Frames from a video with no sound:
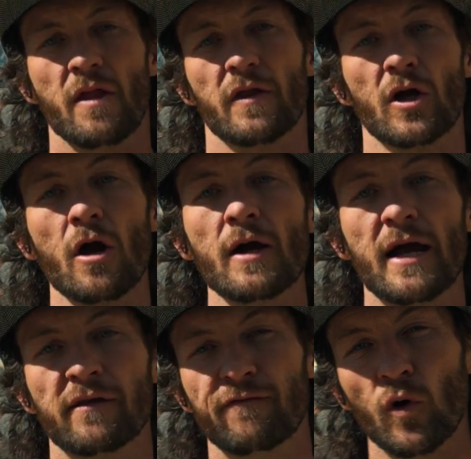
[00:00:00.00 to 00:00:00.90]
The car
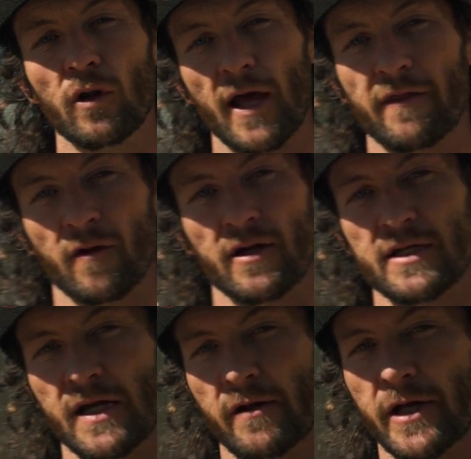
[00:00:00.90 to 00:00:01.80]
has full leather
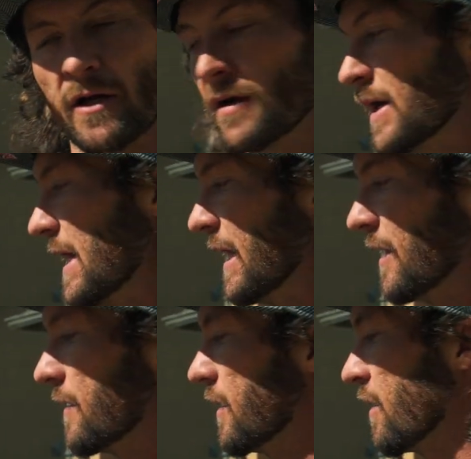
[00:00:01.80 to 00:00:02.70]
interior. It is the